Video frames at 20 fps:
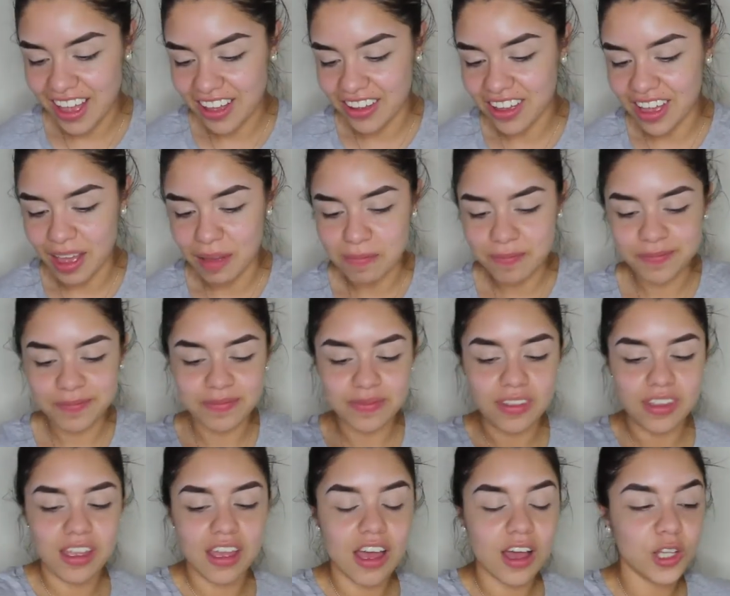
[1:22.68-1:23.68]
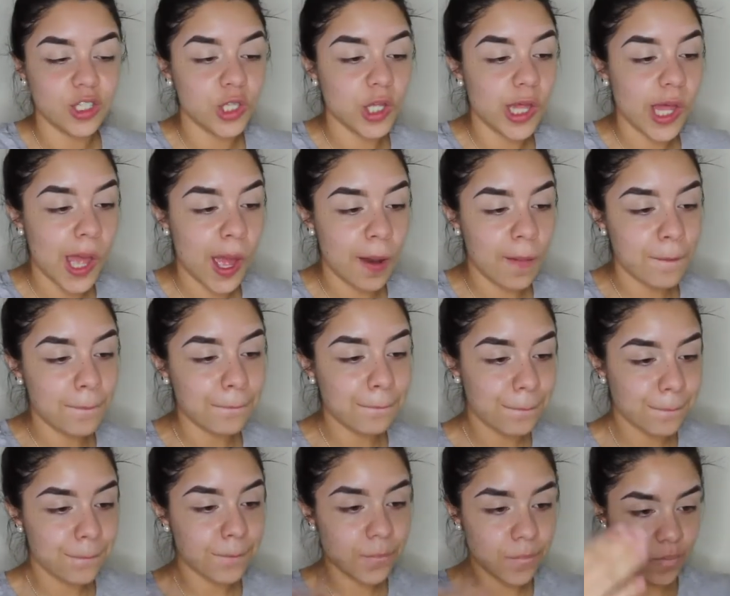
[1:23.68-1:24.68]
Okay, so then,
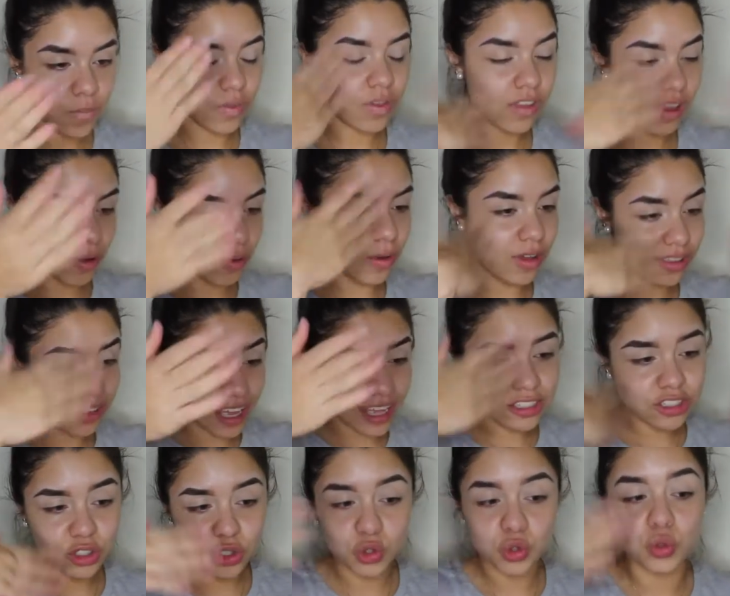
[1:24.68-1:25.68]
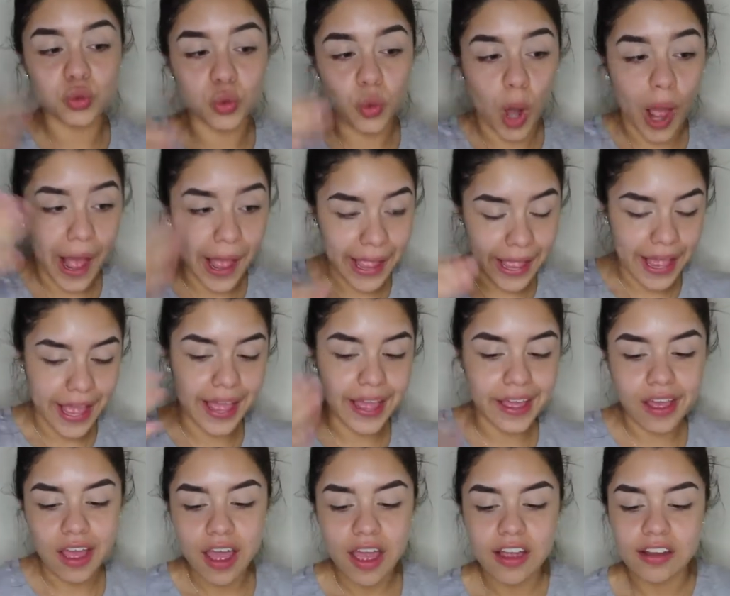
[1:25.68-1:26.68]
well, that's
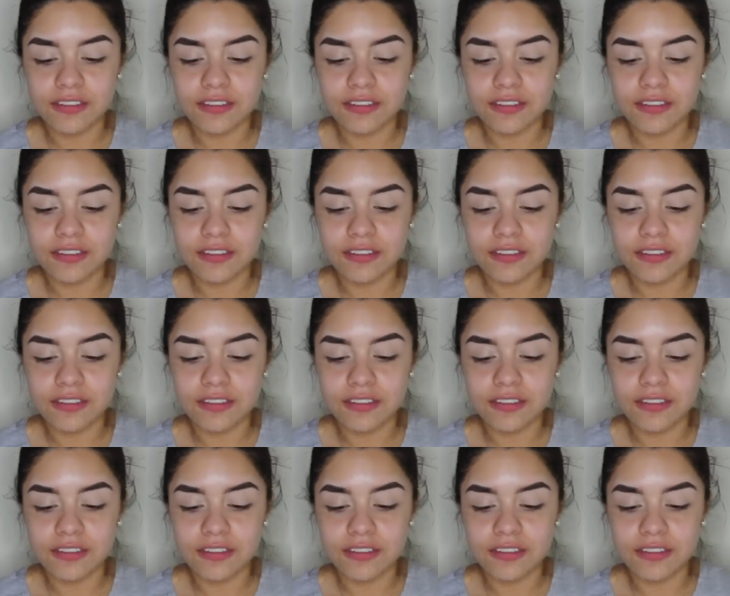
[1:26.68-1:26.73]
drying.